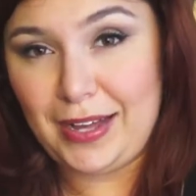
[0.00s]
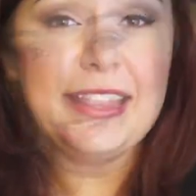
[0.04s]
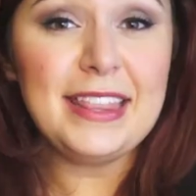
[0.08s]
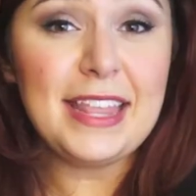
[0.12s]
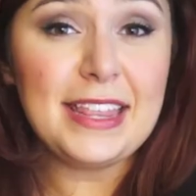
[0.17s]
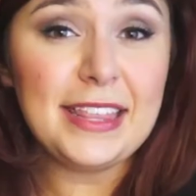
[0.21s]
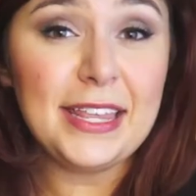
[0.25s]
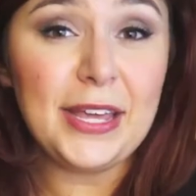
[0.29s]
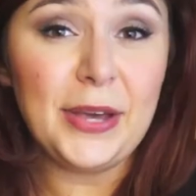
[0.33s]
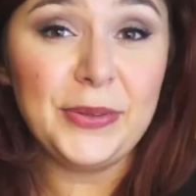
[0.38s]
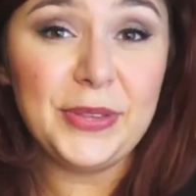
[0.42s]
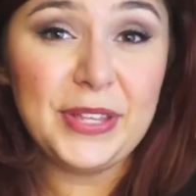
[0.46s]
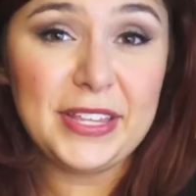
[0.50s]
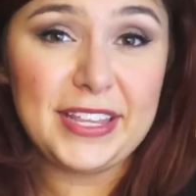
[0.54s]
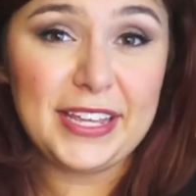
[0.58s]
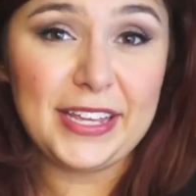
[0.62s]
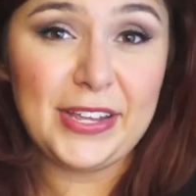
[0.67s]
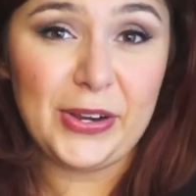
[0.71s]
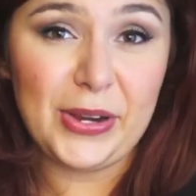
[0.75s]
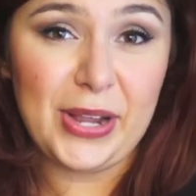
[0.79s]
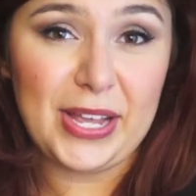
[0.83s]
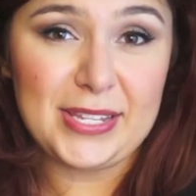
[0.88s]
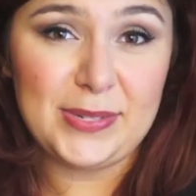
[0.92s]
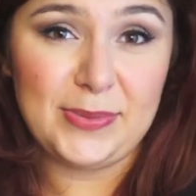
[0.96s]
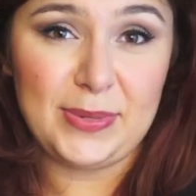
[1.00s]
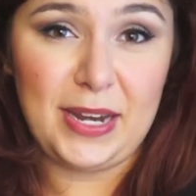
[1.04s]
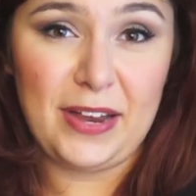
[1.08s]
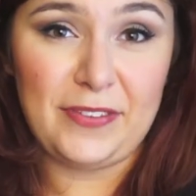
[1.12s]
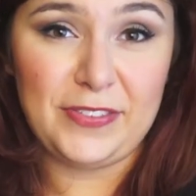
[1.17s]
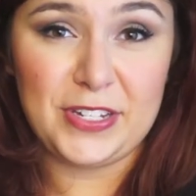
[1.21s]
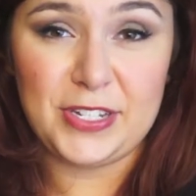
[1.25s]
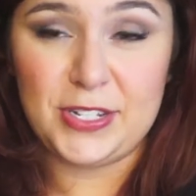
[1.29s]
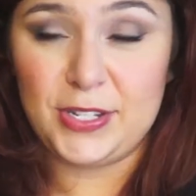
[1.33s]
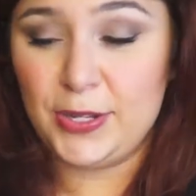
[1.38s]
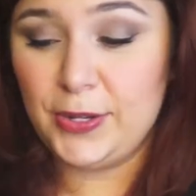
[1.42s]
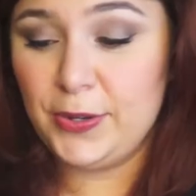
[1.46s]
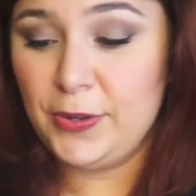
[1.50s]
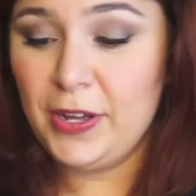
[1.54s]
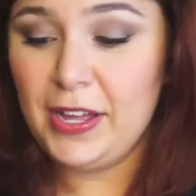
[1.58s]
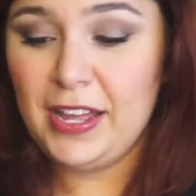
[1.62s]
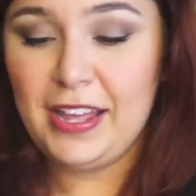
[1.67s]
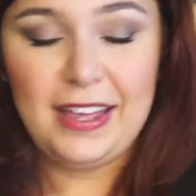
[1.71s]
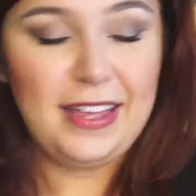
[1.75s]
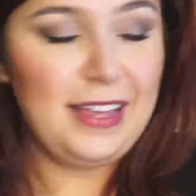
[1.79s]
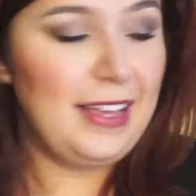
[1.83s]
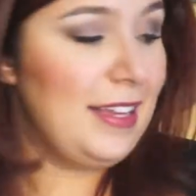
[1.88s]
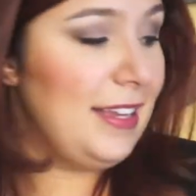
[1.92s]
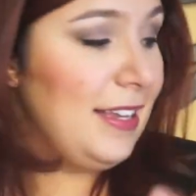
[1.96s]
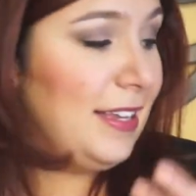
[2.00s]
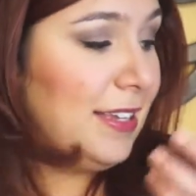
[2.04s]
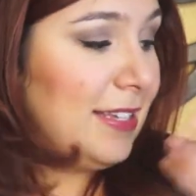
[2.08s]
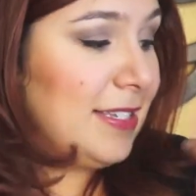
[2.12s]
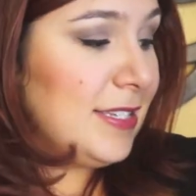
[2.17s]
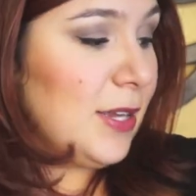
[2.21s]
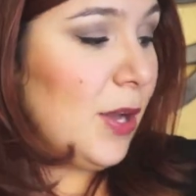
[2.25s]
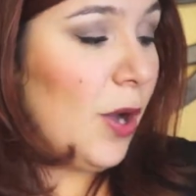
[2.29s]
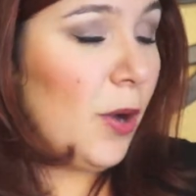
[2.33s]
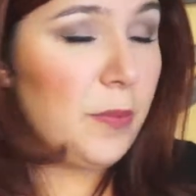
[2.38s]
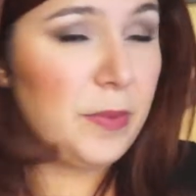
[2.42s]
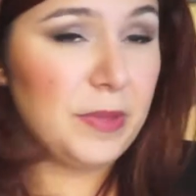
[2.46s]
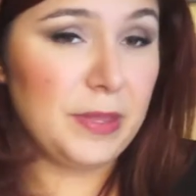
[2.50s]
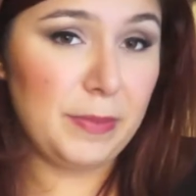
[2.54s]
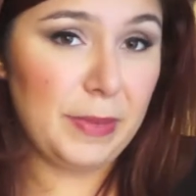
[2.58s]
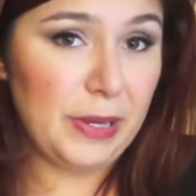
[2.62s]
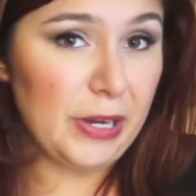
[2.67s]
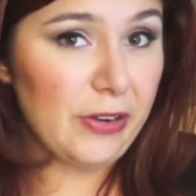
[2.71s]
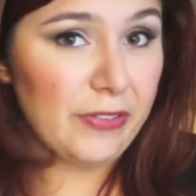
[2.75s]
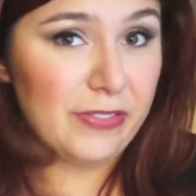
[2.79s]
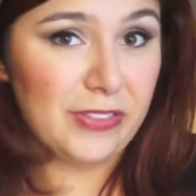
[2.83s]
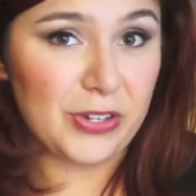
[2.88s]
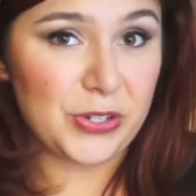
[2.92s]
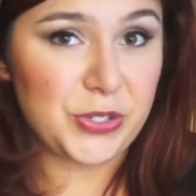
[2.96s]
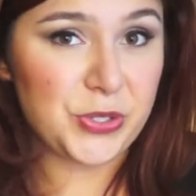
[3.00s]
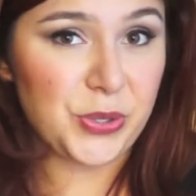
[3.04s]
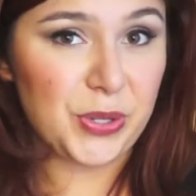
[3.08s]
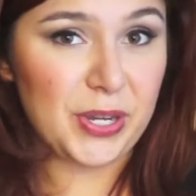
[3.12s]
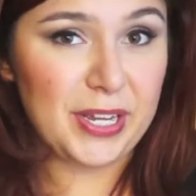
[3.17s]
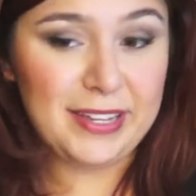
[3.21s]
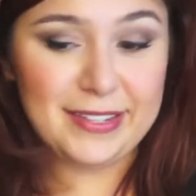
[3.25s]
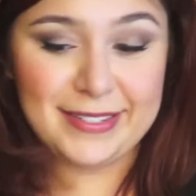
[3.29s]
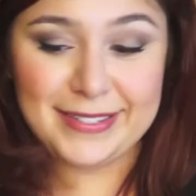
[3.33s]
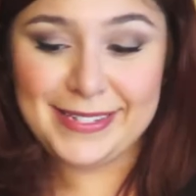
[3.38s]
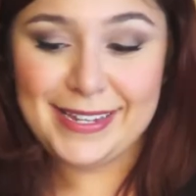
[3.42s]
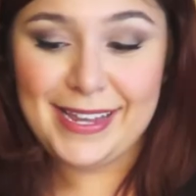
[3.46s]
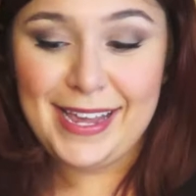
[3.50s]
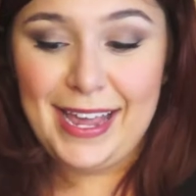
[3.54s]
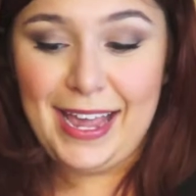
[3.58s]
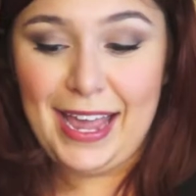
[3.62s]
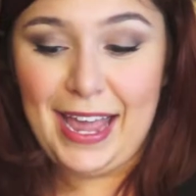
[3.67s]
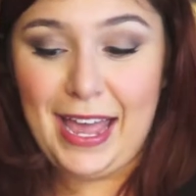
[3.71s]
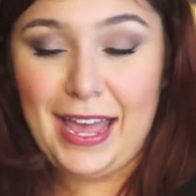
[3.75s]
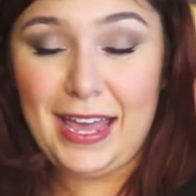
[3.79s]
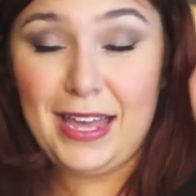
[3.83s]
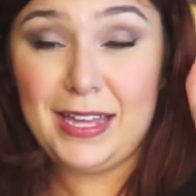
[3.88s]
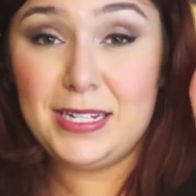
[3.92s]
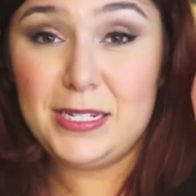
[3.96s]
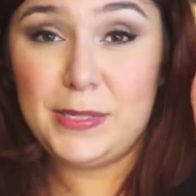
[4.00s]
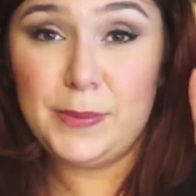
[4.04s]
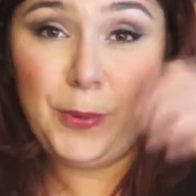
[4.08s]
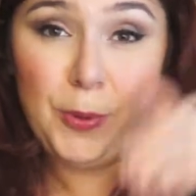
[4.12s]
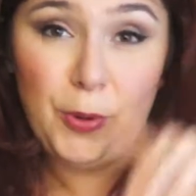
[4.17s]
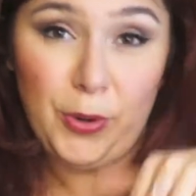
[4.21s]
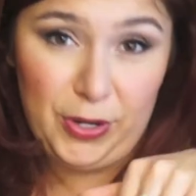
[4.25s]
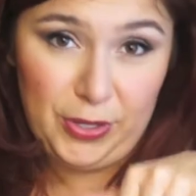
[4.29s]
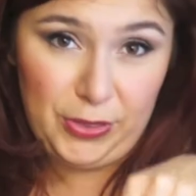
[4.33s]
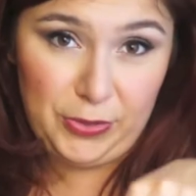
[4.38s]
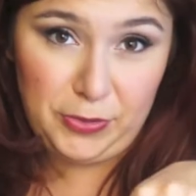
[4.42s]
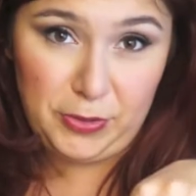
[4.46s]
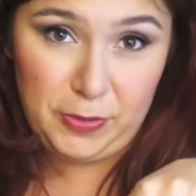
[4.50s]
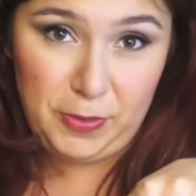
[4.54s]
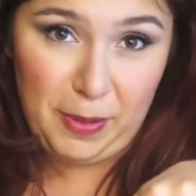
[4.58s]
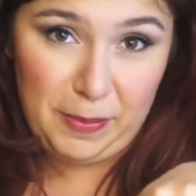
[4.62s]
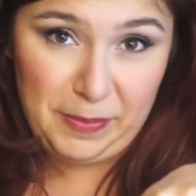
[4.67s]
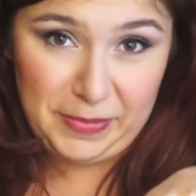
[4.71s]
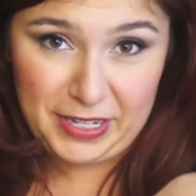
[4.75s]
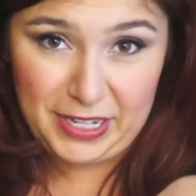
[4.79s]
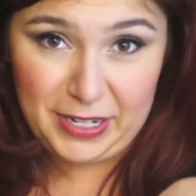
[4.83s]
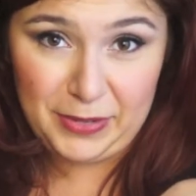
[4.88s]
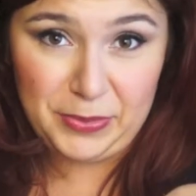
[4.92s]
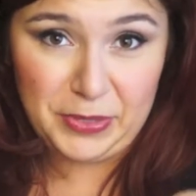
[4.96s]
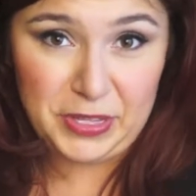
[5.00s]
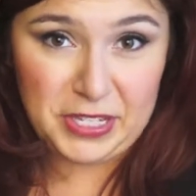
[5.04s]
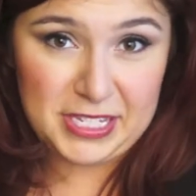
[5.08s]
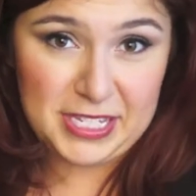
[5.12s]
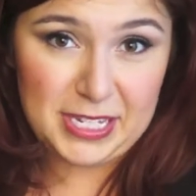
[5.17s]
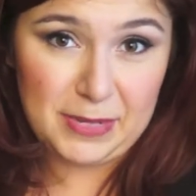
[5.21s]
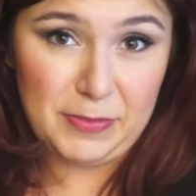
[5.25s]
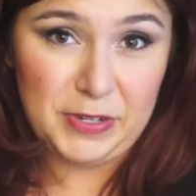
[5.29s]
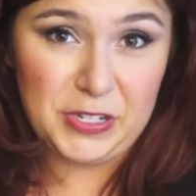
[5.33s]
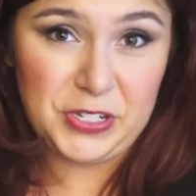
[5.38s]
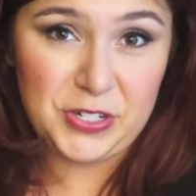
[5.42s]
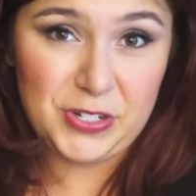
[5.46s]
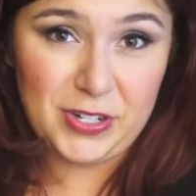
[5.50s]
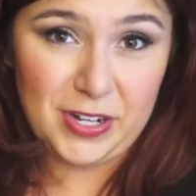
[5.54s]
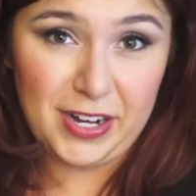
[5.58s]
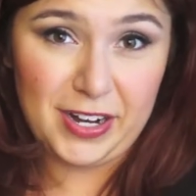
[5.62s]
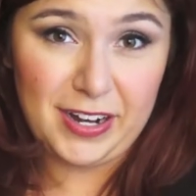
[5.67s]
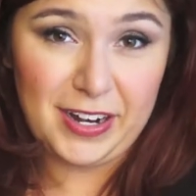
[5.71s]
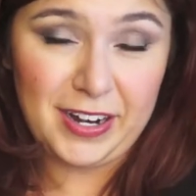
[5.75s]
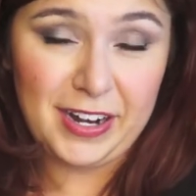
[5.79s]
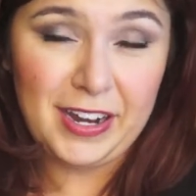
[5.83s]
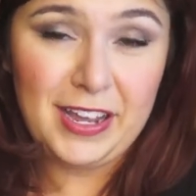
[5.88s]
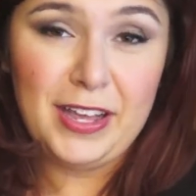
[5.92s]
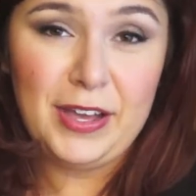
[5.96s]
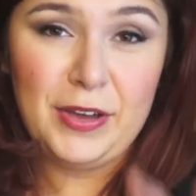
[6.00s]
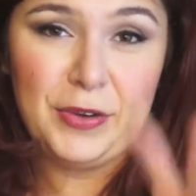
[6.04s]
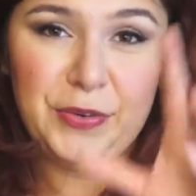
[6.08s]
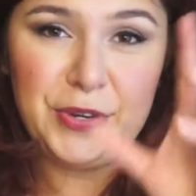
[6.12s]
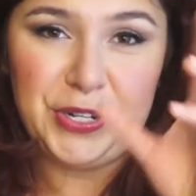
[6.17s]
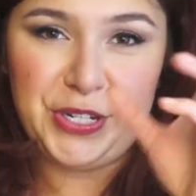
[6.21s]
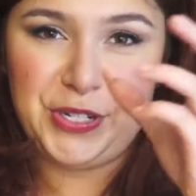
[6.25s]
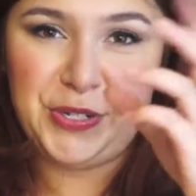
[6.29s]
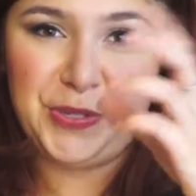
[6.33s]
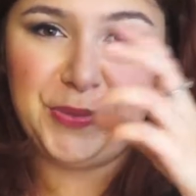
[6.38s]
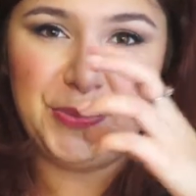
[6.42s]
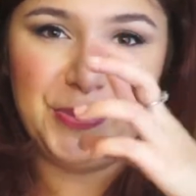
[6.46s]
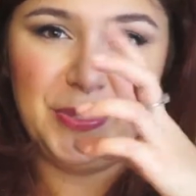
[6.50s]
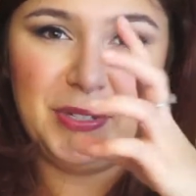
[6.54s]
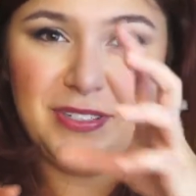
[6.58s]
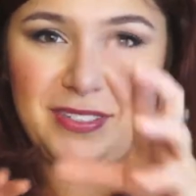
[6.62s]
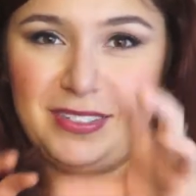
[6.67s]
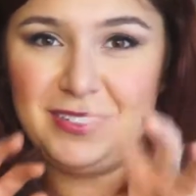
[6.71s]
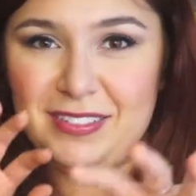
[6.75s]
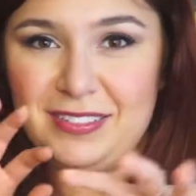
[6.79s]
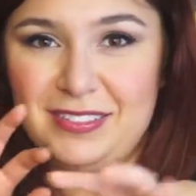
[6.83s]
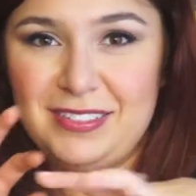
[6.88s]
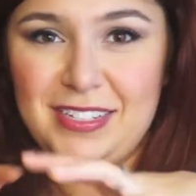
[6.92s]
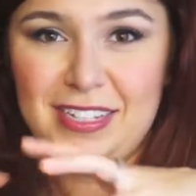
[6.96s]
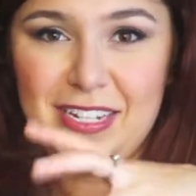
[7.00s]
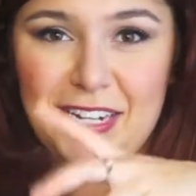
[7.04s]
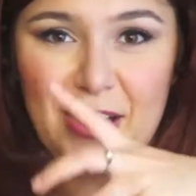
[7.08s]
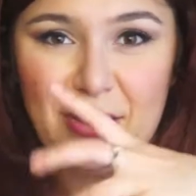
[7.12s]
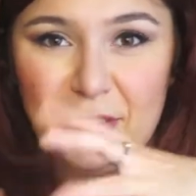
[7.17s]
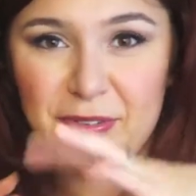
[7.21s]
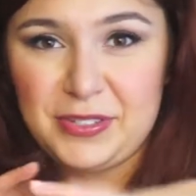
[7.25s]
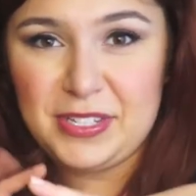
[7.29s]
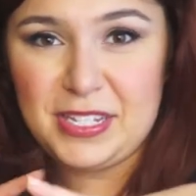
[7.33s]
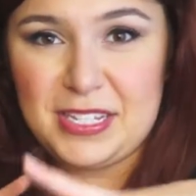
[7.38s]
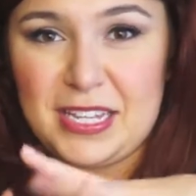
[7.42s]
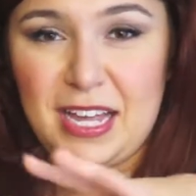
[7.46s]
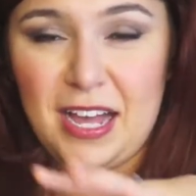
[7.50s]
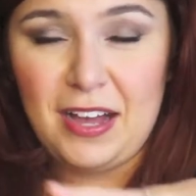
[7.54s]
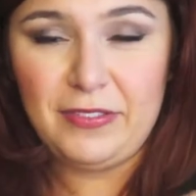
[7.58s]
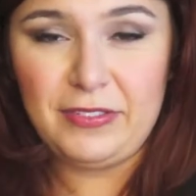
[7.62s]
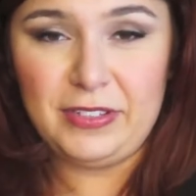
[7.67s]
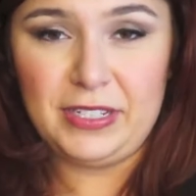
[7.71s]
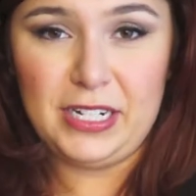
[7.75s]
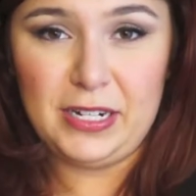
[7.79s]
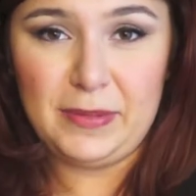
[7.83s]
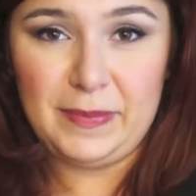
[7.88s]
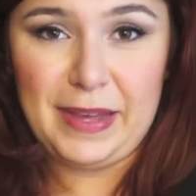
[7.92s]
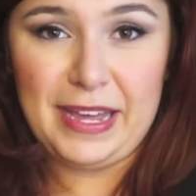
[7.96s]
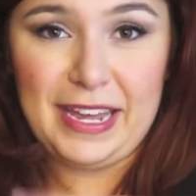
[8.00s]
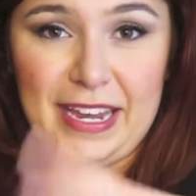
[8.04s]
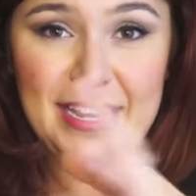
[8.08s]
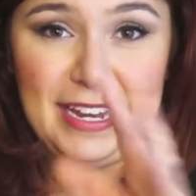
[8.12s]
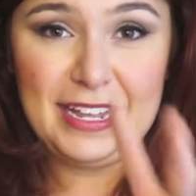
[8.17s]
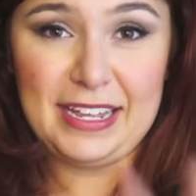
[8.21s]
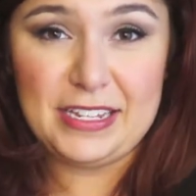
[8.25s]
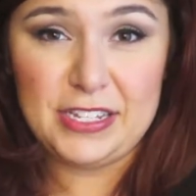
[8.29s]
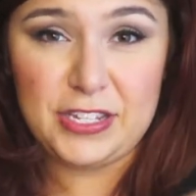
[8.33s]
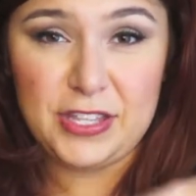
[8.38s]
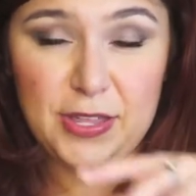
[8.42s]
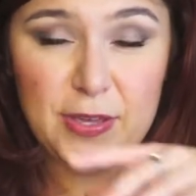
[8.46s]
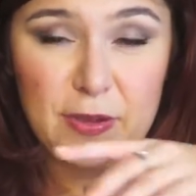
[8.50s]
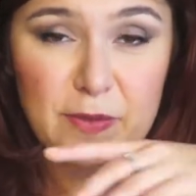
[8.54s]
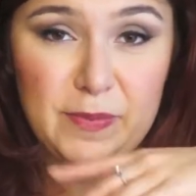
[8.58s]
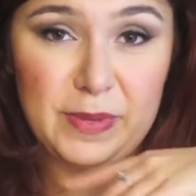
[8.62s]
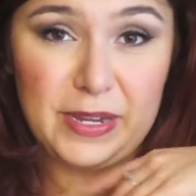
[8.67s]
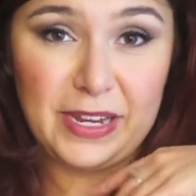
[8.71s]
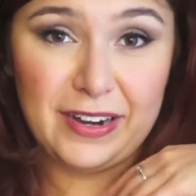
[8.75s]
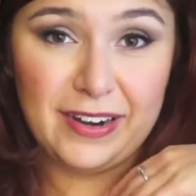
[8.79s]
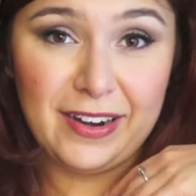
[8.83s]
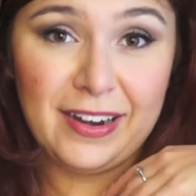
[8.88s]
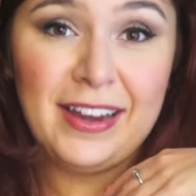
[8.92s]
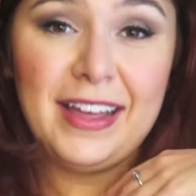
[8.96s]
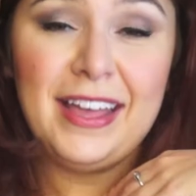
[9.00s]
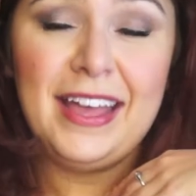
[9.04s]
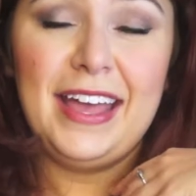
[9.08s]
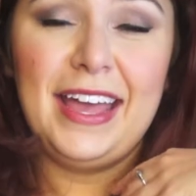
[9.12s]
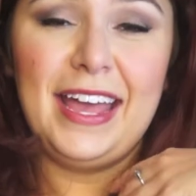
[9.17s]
And then the only thing your guests would have to do is open the beer of their choice and pour it through the pumpkin with the cinnamon sugar, which will, you know, dissolve a little bit into their beer,